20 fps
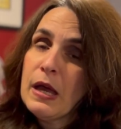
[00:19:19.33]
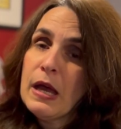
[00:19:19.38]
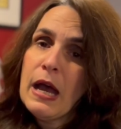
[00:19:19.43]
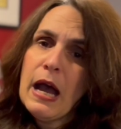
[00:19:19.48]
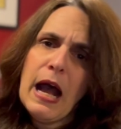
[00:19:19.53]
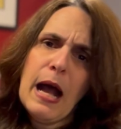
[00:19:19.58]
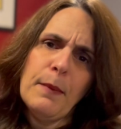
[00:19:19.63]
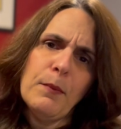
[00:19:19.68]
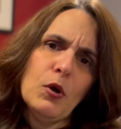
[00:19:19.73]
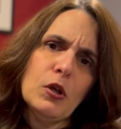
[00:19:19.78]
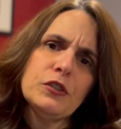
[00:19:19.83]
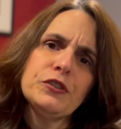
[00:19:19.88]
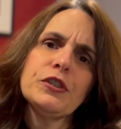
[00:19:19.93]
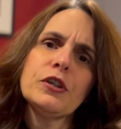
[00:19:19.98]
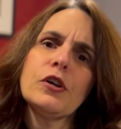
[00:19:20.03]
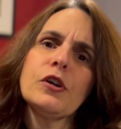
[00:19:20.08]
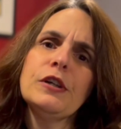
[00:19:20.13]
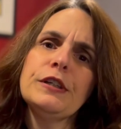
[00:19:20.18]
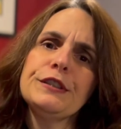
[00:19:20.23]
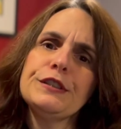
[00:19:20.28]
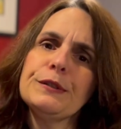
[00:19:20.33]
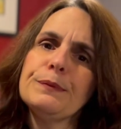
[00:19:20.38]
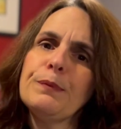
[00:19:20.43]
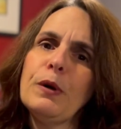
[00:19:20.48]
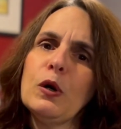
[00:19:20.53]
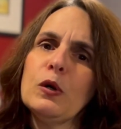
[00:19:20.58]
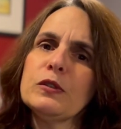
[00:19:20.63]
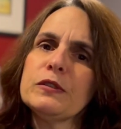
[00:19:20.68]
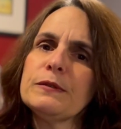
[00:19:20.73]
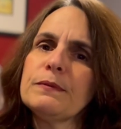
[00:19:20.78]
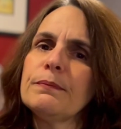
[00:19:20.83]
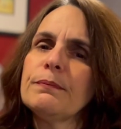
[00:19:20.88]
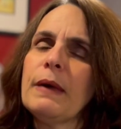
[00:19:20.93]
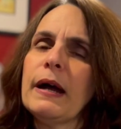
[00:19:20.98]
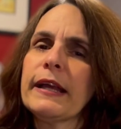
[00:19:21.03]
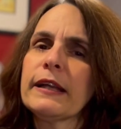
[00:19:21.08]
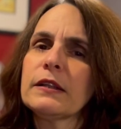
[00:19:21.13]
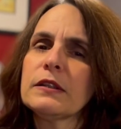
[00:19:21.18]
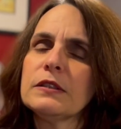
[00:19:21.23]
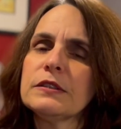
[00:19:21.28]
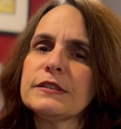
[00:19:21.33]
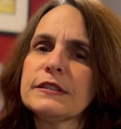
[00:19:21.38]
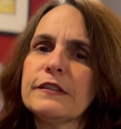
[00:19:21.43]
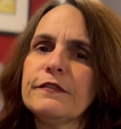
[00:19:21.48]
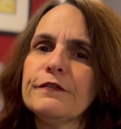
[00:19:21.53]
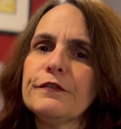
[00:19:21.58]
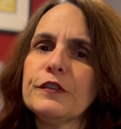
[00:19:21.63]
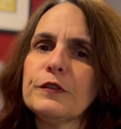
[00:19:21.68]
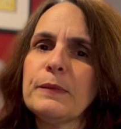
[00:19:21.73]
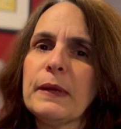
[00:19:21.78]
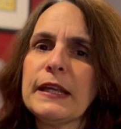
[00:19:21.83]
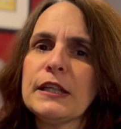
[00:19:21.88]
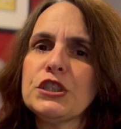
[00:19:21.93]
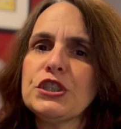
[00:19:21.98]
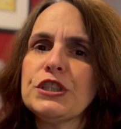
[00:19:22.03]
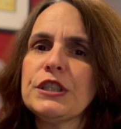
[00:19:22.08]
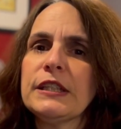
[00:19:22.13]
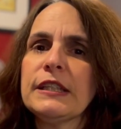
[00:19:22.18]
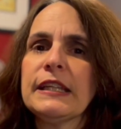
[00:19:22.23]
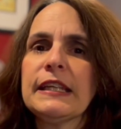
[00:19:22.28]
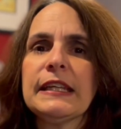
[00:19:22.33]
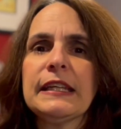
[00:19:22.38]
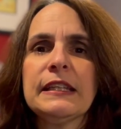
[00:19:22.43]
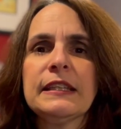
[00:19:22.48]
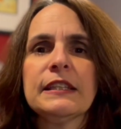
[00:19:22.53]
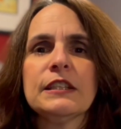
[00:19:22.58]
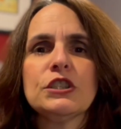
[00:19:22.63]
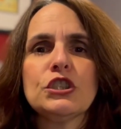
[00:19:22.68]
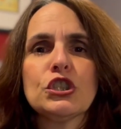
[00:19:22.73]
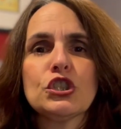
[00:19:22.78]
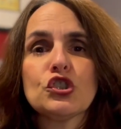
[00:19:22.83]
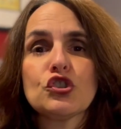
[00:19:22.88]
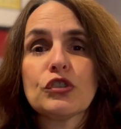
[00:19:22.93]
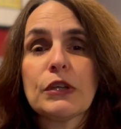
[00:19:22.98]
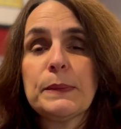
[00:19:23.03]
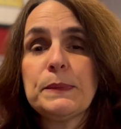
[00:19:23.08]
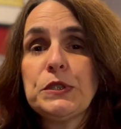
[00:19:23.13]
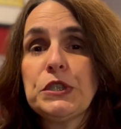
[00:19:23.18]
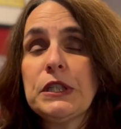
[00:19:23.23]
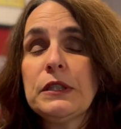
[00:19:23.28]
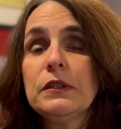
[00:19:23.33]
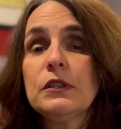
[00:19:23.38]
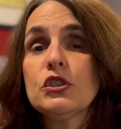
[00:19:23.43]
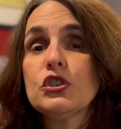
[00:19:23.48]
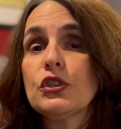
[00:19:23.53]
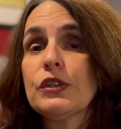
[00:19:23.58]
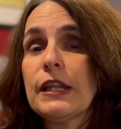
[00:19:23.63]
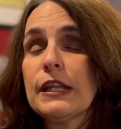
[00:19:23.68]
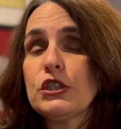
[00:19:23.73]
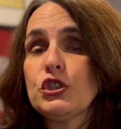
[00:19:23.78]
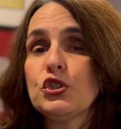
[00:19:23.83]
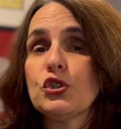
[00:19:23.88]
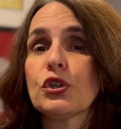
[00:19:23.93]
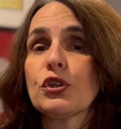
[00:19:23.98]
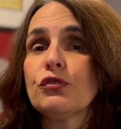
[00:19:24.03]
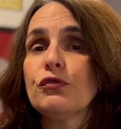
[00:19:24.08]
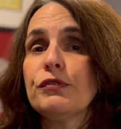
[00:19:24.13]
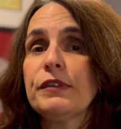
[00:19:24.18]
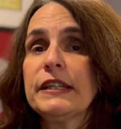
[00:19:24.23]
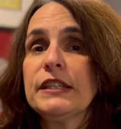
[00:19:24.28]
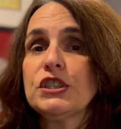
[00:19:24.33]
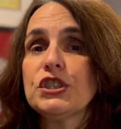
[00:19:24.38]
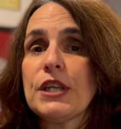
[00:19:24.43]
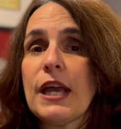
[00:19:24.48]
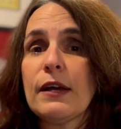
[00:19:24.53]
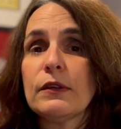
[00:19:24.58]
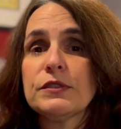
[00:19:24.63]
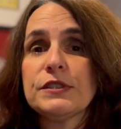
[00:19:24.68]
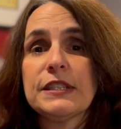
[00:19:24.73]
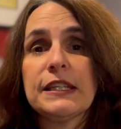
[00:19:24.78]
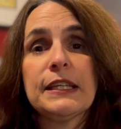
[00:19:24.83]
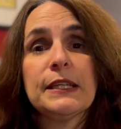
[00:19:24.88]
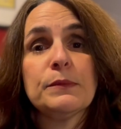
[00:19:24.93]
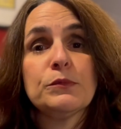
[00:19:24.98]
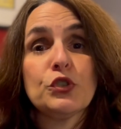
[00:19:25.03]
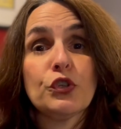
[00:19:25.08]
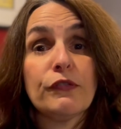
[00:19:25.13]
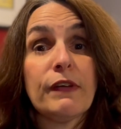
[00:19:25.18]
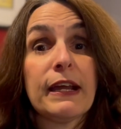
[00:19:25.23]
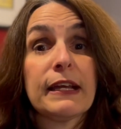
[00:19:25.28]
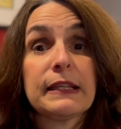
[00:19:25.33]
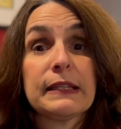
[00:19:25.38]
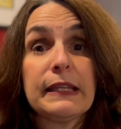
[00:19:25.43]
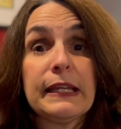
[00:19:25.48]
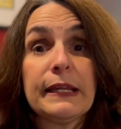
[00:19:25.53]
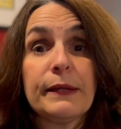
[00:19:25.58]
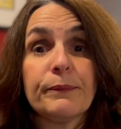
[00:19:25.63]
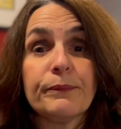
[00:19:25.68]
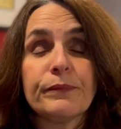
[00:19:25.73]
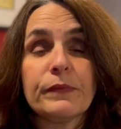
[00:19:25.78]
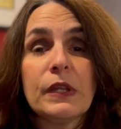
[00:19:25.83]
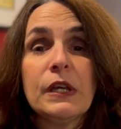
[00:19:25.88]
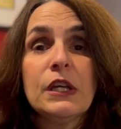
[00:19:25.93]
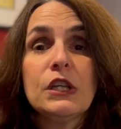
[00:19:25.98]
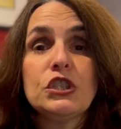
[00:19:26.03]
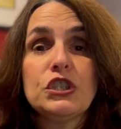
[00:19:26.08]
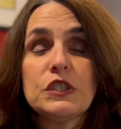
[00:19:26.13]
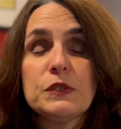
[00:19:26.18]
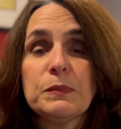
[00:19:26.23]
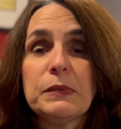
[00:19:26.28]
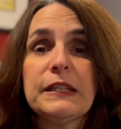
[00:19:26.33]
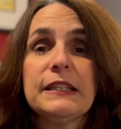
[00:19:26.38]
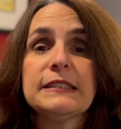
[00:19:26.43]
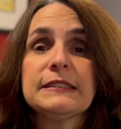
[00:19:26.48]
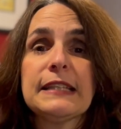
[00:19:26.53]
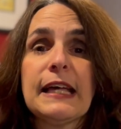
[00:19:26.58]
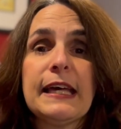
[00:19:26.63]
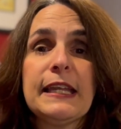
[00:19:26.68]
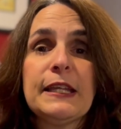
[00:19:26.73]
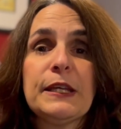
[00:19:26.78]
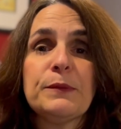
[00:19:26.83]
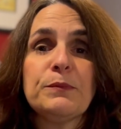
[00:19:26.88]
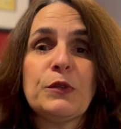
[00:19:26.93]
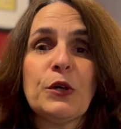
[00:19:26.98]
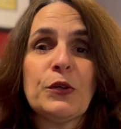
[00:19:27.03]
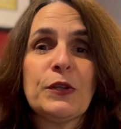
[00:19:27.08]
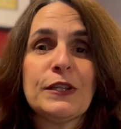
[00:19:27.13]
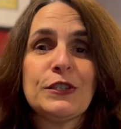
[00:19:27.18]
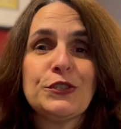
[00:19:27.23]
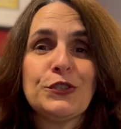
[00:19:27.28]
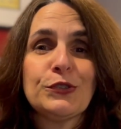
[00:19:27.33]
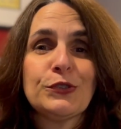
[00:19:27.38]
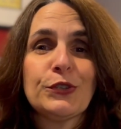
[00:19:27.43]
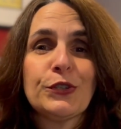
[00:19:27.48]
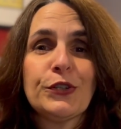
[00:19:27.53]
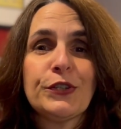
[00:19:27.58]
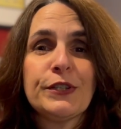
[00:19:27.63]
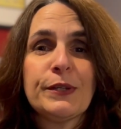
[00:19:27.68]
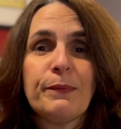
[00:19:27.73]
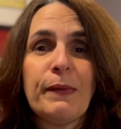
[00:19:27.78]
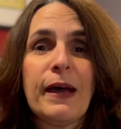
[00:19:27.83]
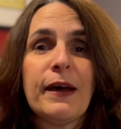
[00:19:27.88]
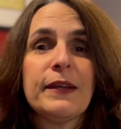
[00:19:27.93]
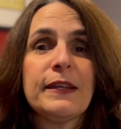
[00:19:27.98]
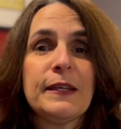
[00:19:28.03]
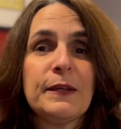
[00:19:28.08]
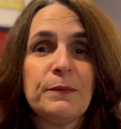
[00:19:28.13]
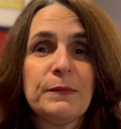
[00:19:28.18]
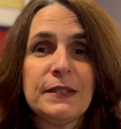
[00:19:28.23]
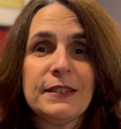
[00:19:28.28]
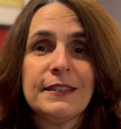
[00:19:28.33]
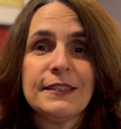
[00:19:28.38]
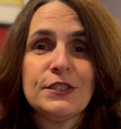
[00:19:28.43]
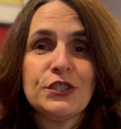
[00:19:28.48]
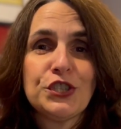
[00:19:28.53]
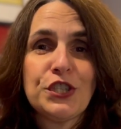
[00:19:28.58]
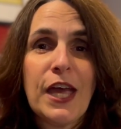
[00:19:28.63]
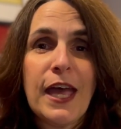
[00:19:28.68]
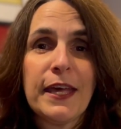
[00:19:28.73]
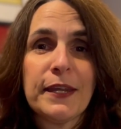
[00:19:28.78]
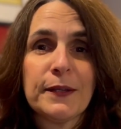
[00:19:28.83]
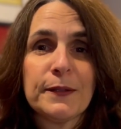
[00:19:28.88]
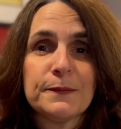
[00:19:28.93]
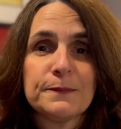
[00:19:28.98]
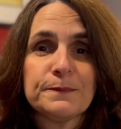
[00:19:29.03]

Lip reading: I'm also going to post Michael's information in the description so that you can reach out to him directly. Just please let him know that you learned about him in this channel.